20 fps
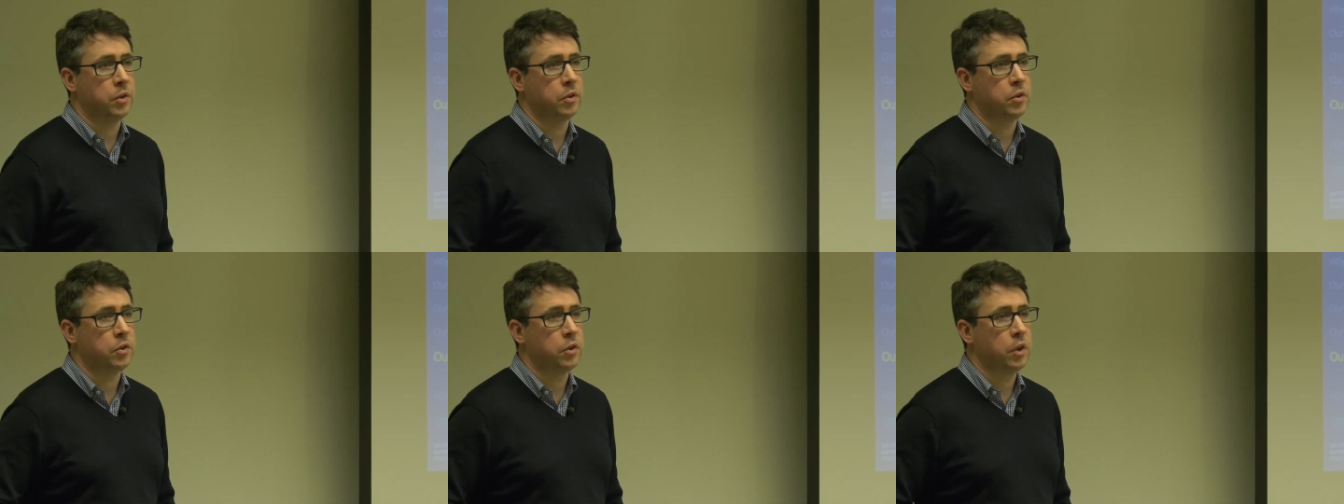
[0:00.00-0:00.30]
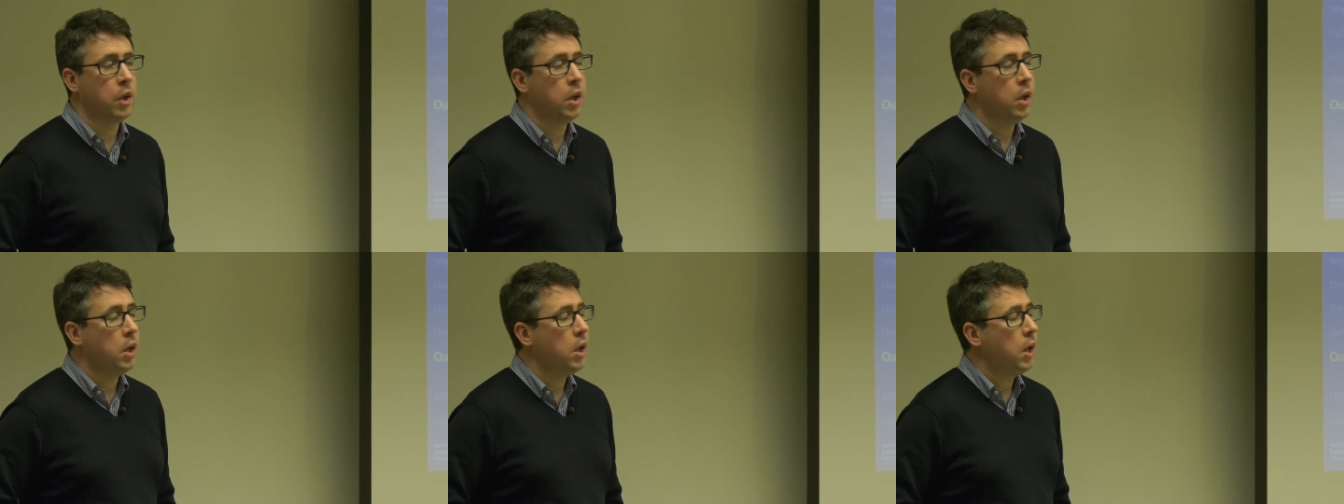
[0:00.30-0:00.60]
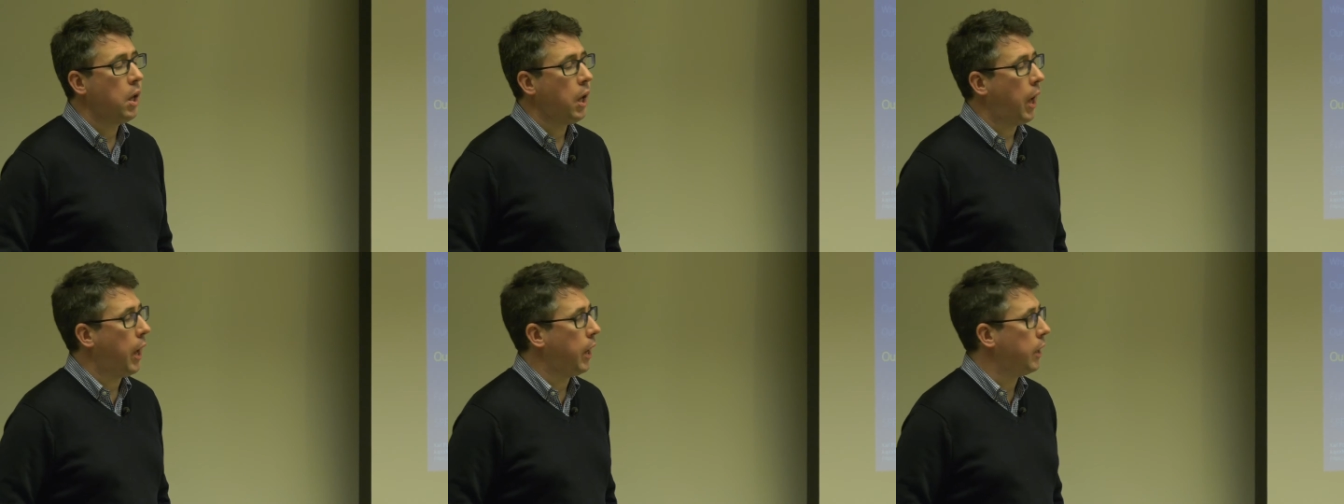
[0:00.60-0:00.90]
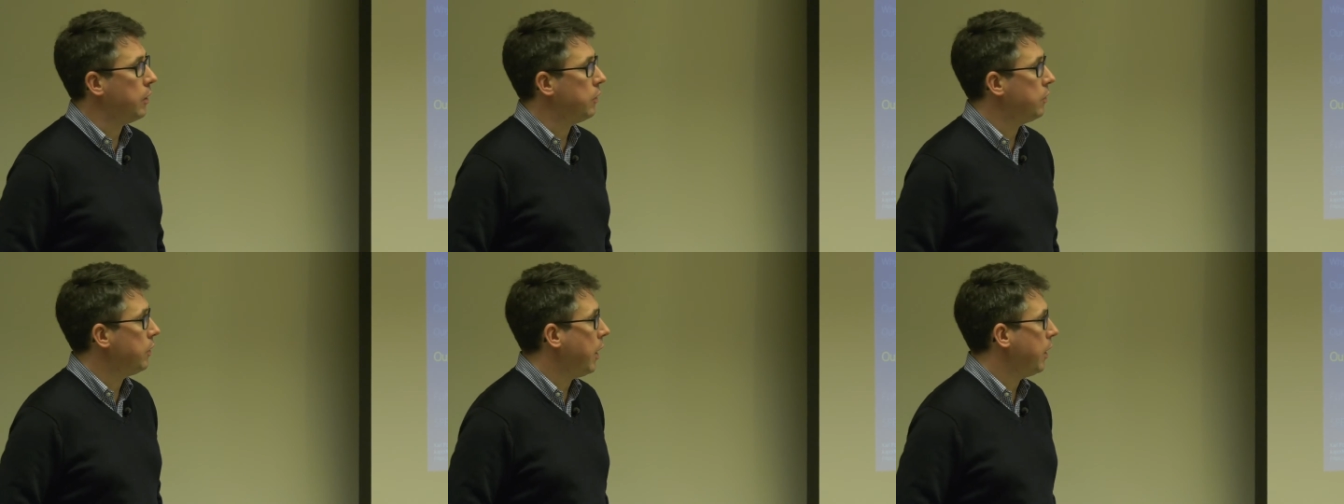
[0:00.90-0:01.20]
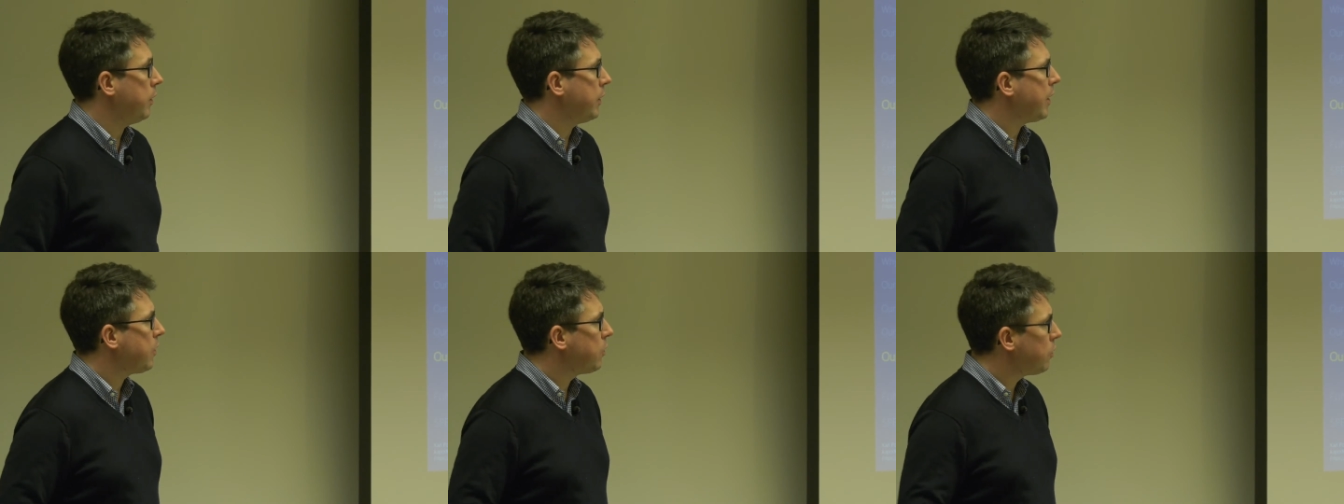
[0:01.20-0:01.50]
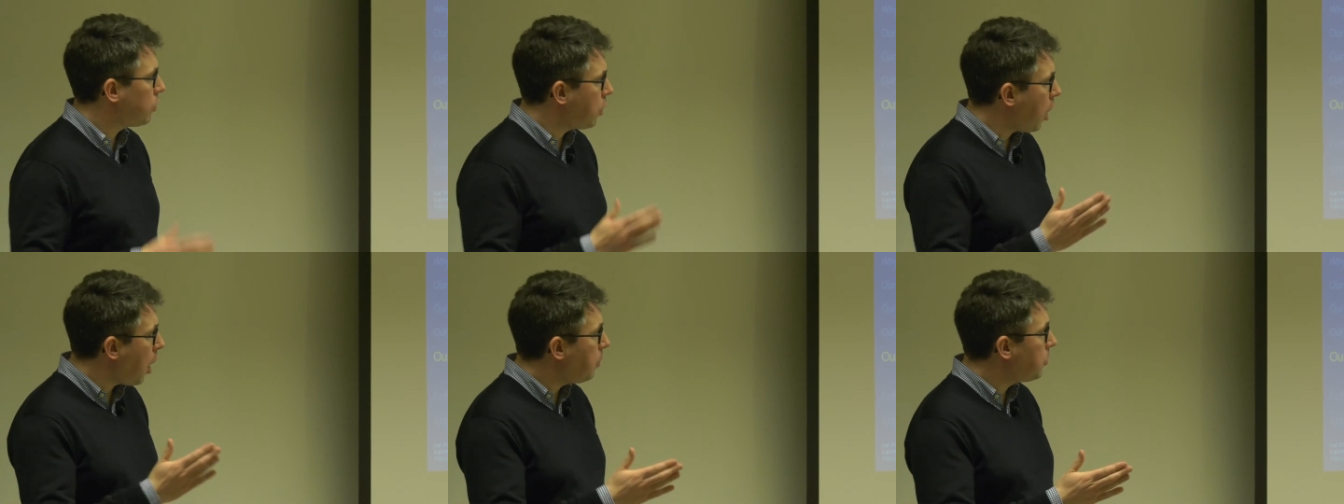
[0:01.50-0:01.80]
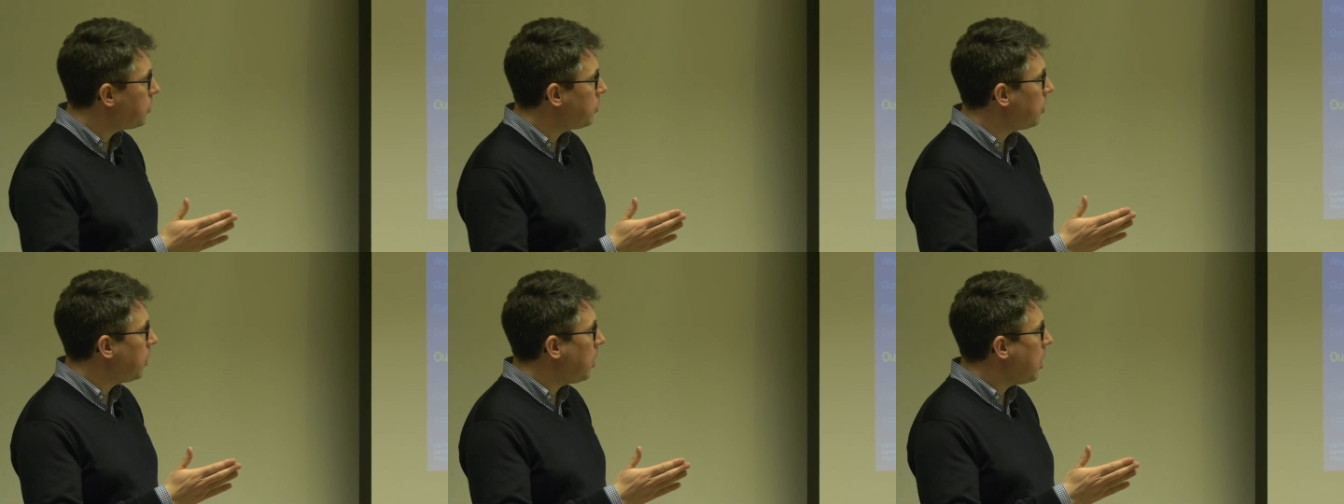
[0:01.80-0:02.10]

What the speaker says: So and who still needs help,